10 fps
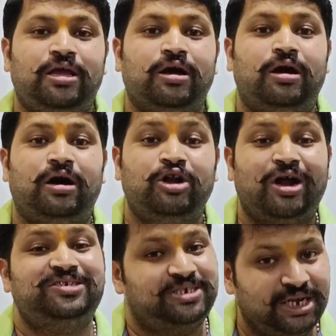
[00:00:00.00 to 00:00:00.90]

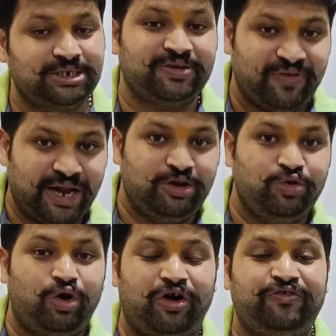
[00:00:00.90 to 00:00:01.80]
not change the
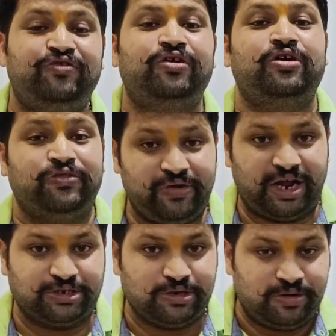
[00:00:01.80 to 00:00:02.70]
value of the
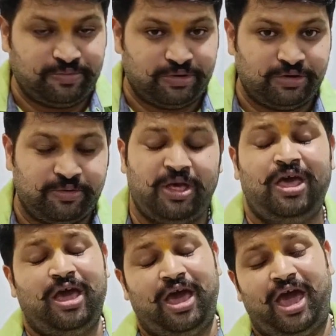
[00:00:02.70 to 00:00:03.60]
rational number.
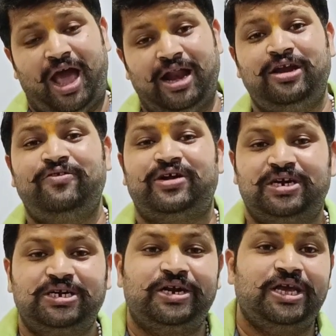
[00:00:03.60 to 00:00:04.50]
Additive
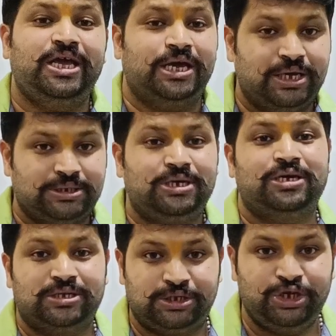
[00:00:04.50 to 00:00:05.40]
identity is
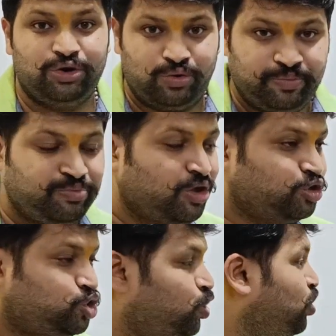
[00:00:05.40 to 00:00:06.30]
0.
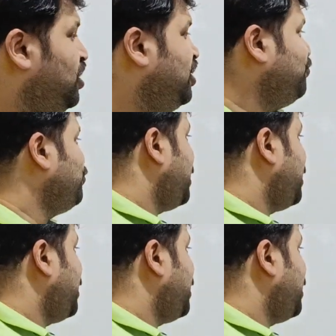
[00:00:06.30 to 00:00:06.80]
So if you